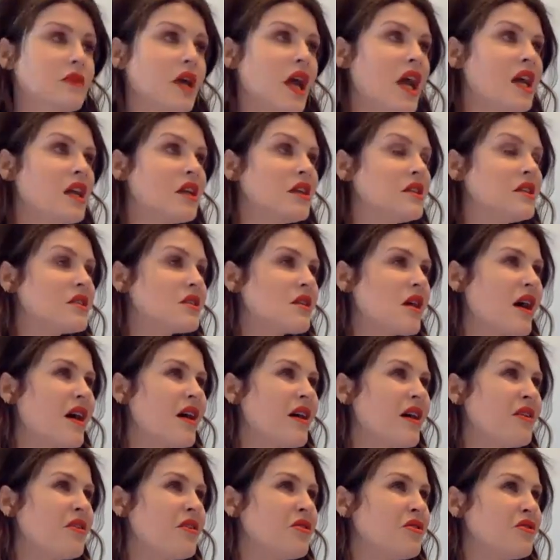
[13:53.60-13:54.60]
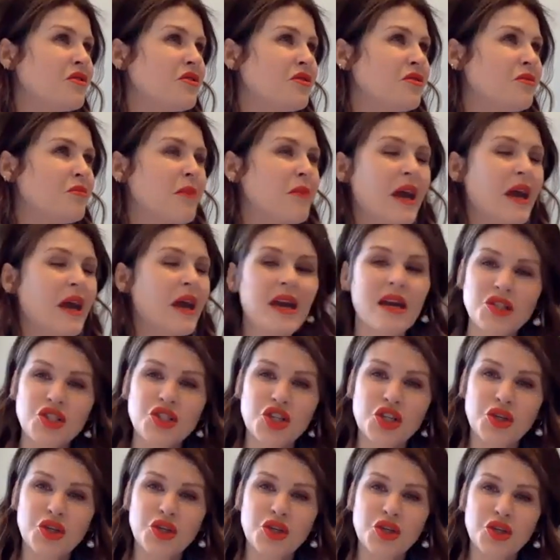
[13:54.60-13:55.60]
end of May,
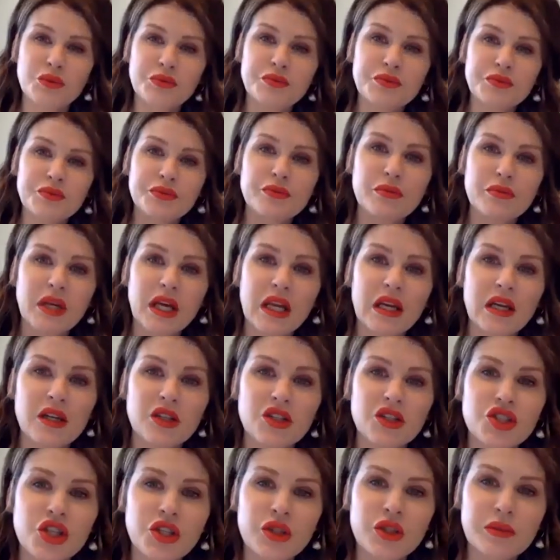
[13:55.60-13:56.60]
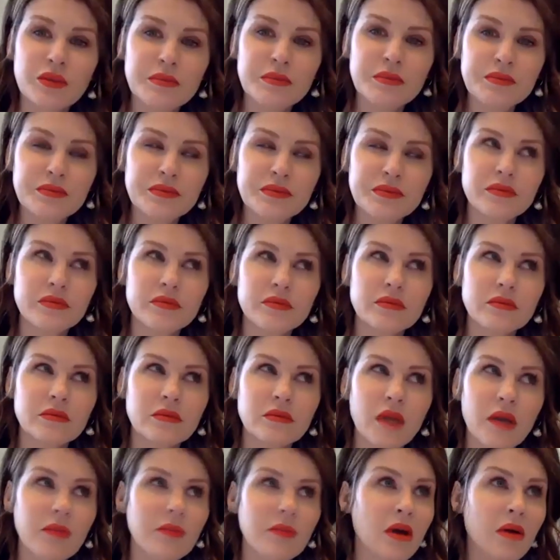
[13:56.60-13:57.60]
June, beginning of June.
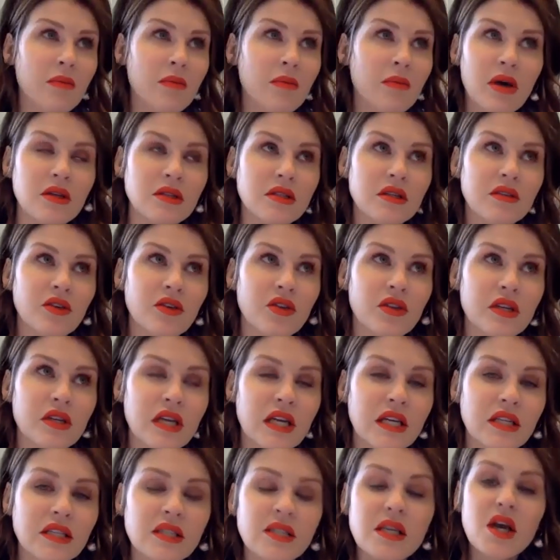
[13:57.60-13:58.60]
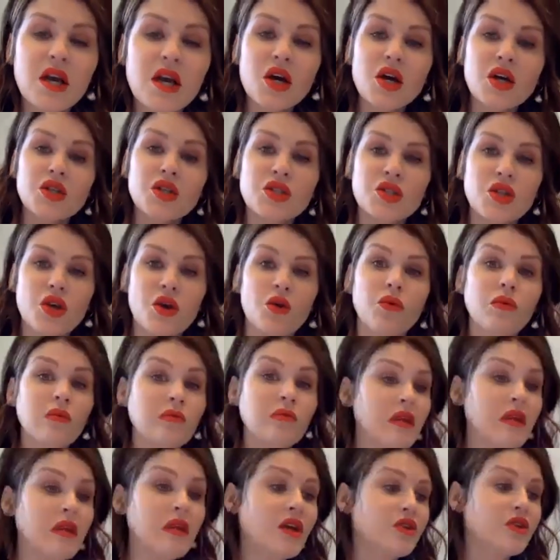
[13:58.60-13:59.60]
I'm not positive on the dates.
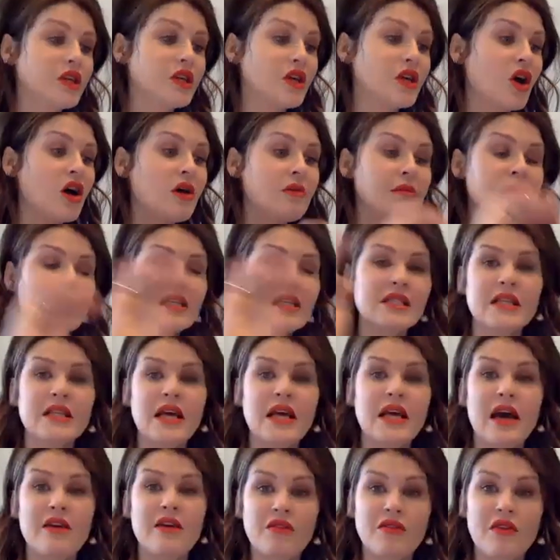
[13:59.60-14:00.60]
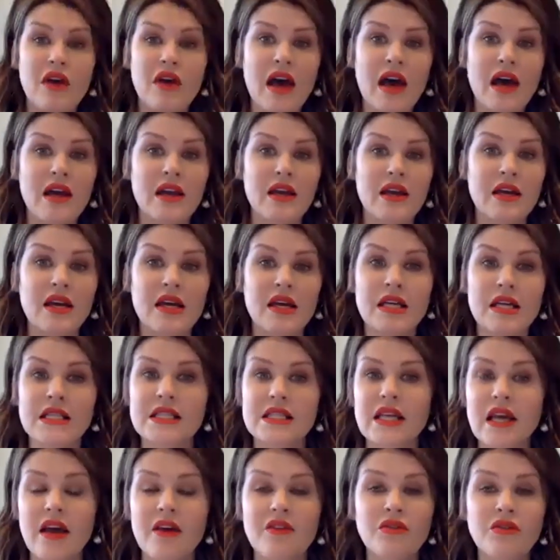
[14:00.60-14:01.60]
So, literally, all my staff have had it.
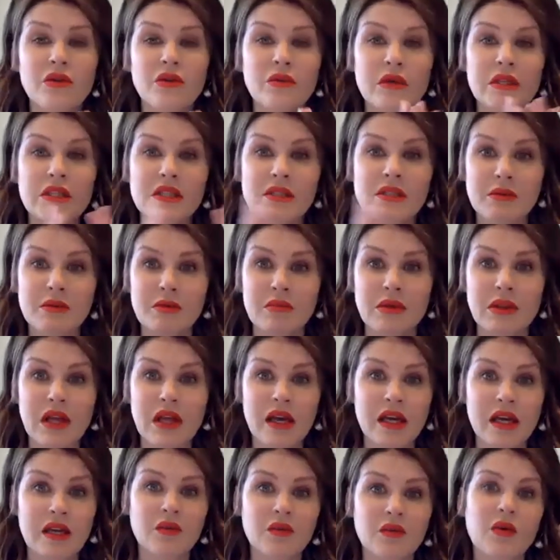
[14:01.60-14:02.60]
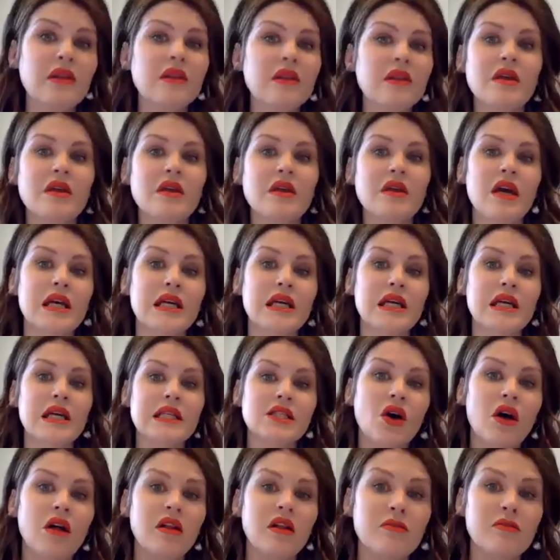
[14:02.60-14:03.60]
Everyone's been playing with it.
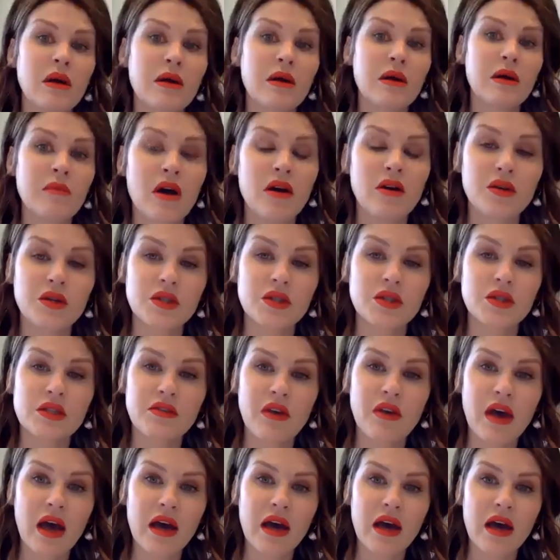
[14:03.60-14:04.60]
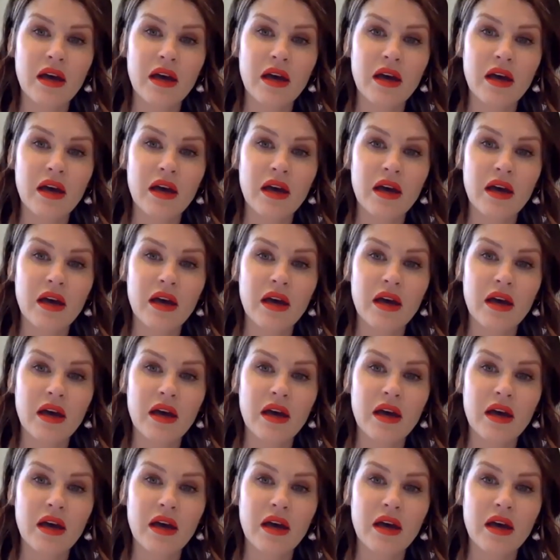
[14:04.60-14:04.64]
All of my models have had